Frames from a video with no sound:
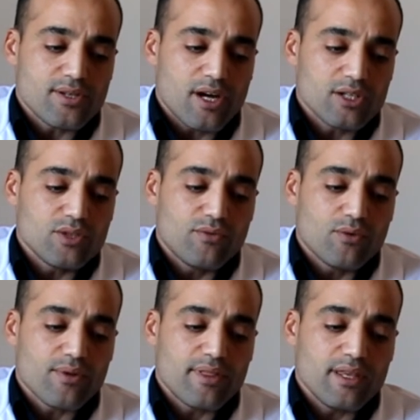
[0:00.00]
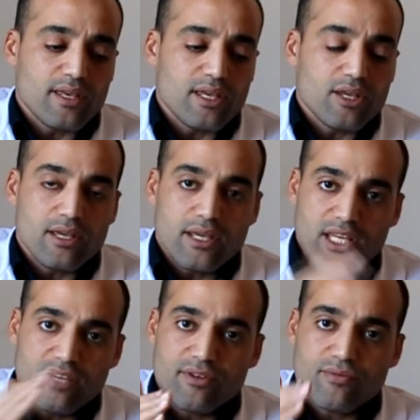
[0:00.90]
it is hard for the
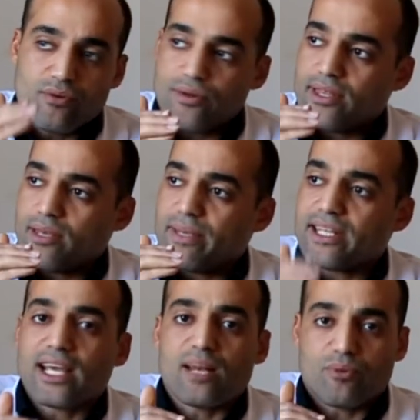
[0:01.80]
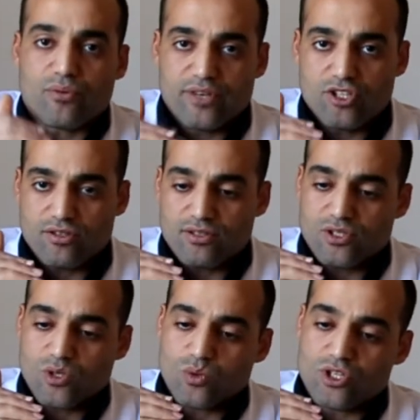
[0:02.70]
even for the medical
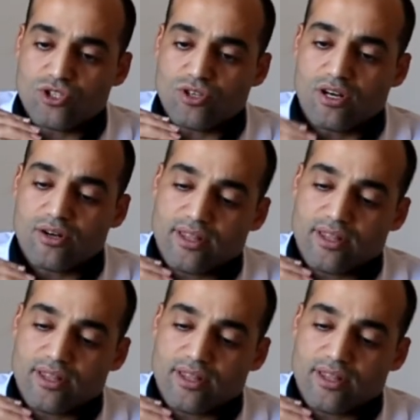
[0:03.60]
professionals which